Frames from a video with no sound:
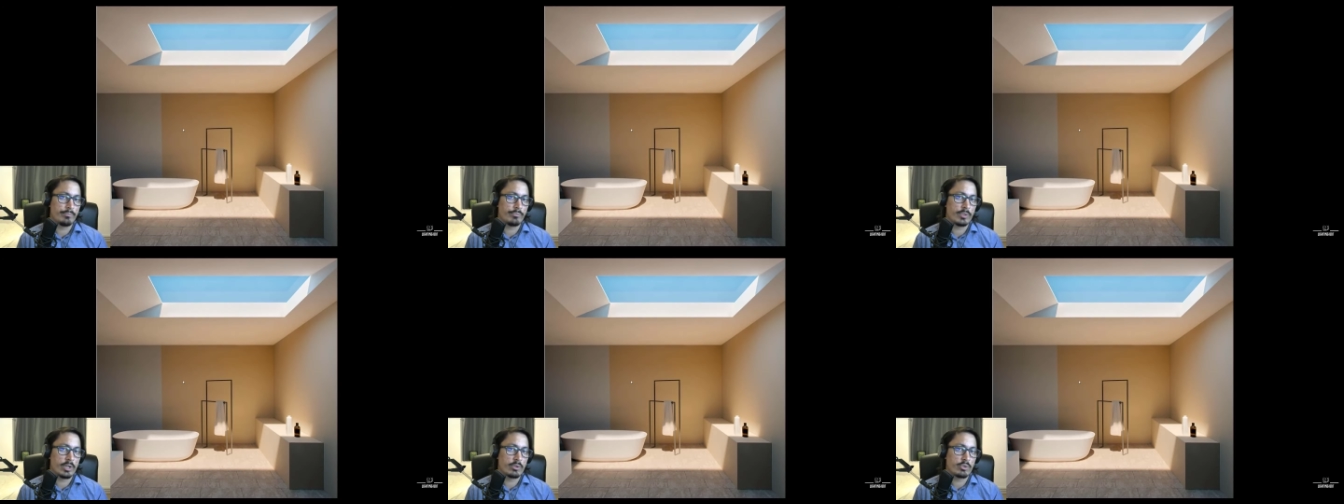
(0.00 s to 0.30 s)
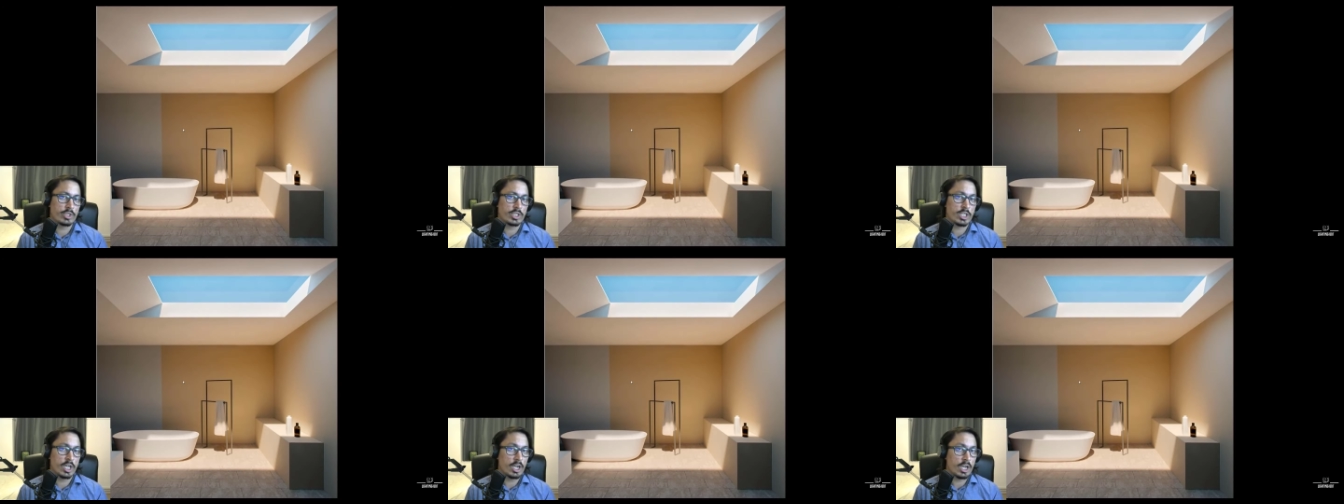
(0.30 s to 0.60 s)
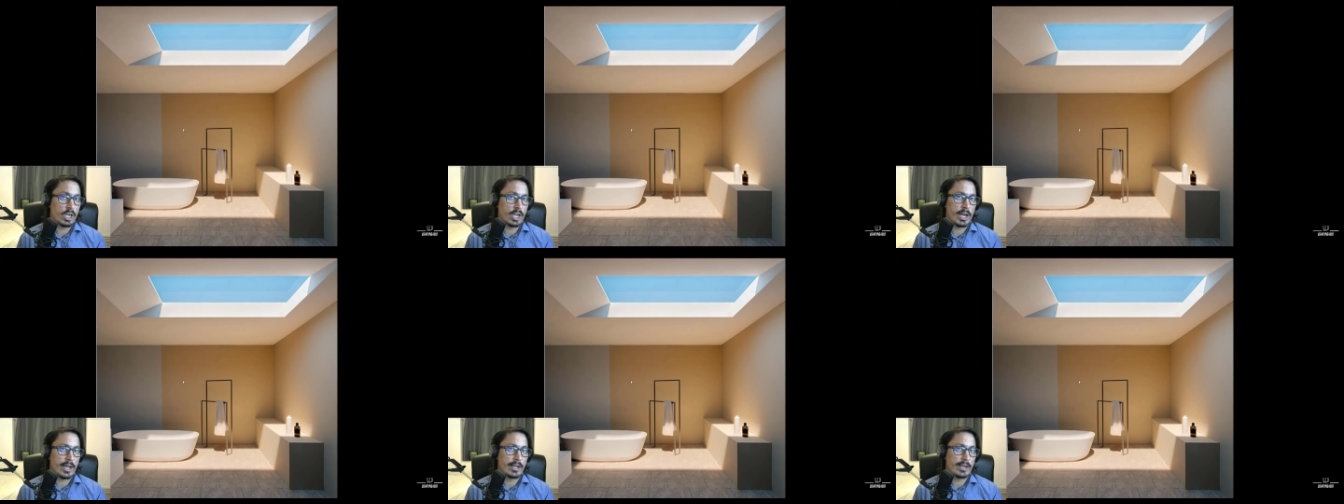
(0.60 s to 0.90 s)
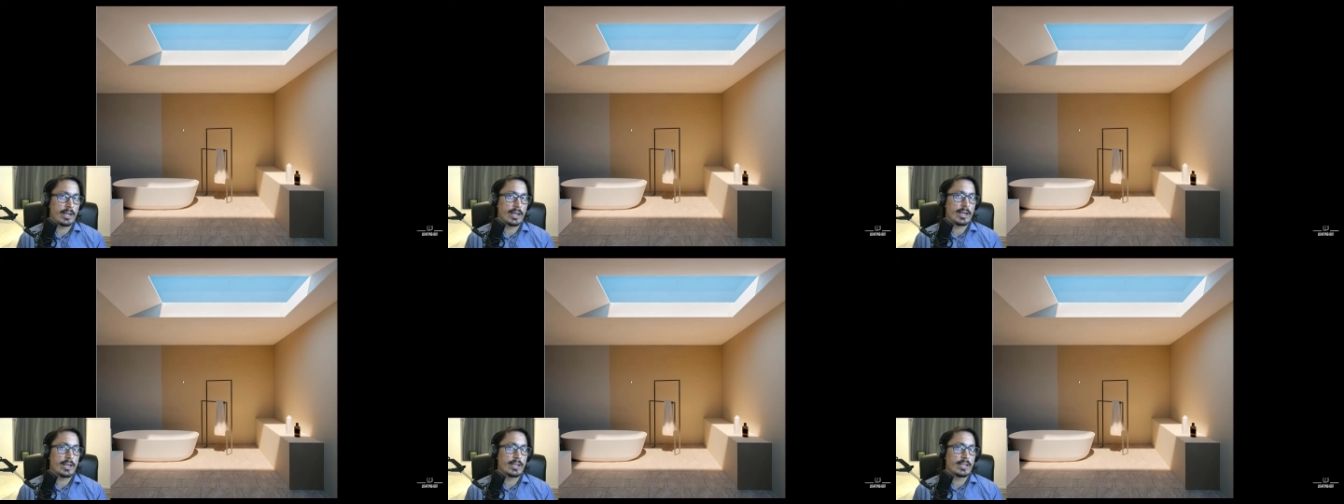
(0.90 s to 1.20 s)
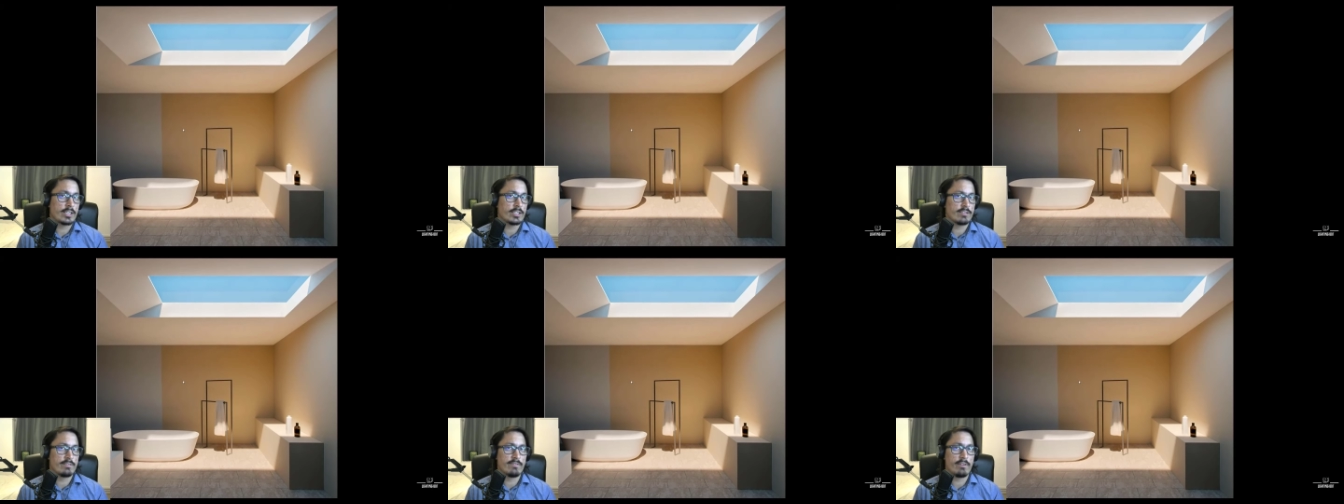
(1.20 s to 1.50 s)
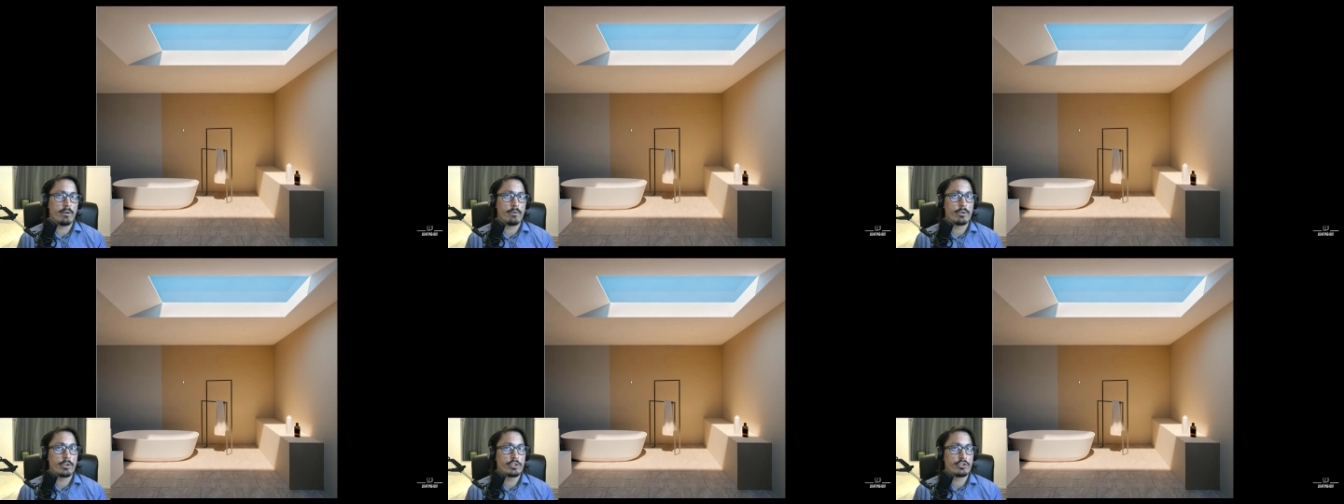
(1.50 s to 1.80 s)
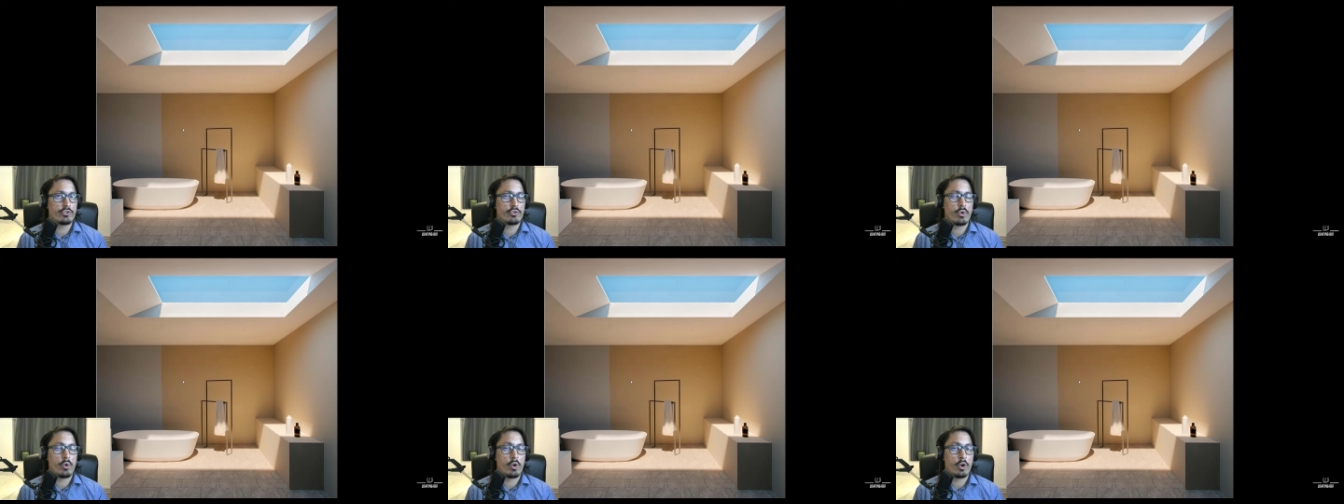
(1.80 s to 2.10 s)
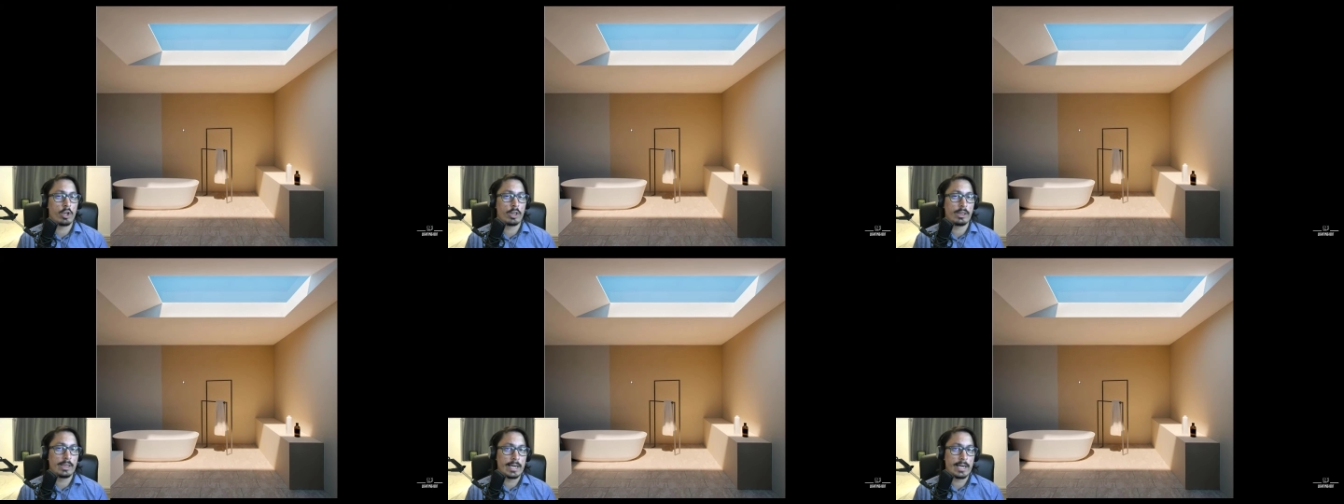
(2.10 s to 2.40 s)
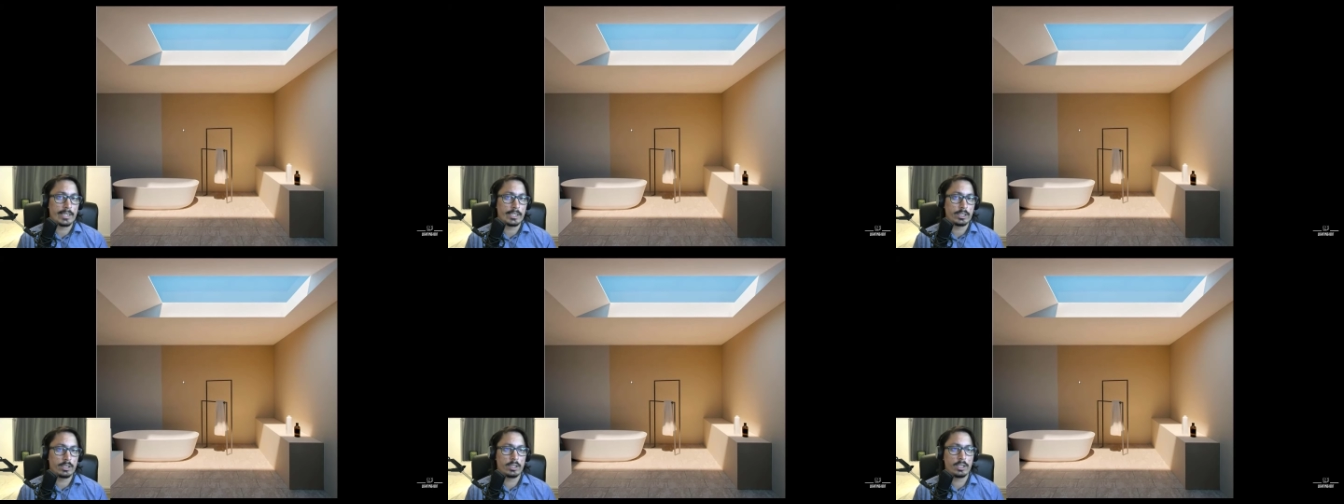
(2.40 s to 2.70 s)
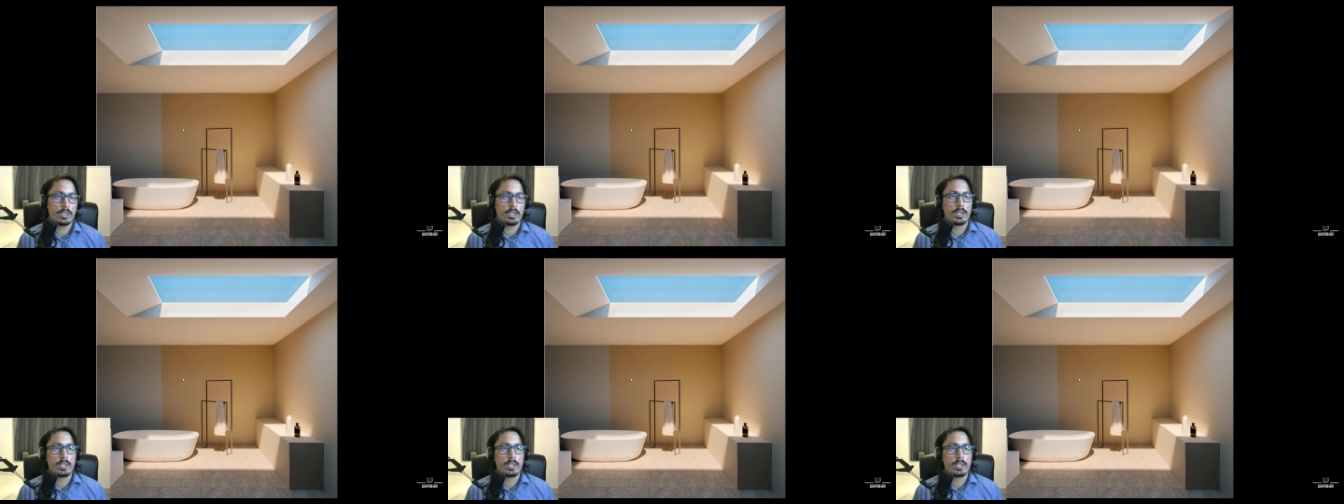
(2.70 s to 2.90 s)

Now sunlight is a very strong light,